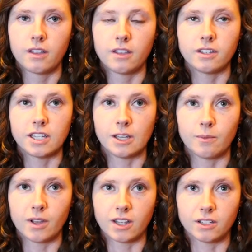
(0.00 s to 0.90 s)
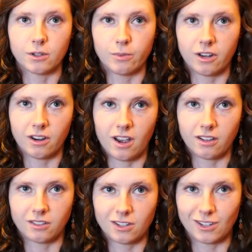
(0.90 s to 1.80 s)
the team at Superior
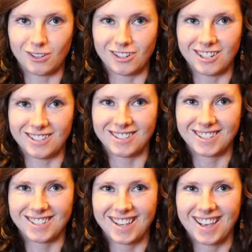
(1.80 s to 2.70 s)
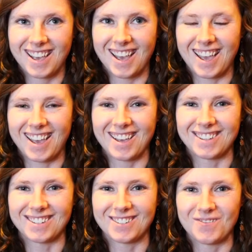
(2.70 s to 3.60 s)
Health Solutions
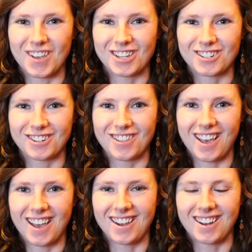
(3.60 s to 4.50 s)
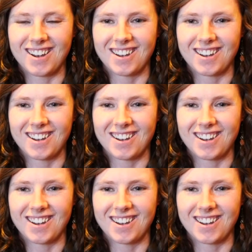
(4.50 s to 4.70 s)
and make sure that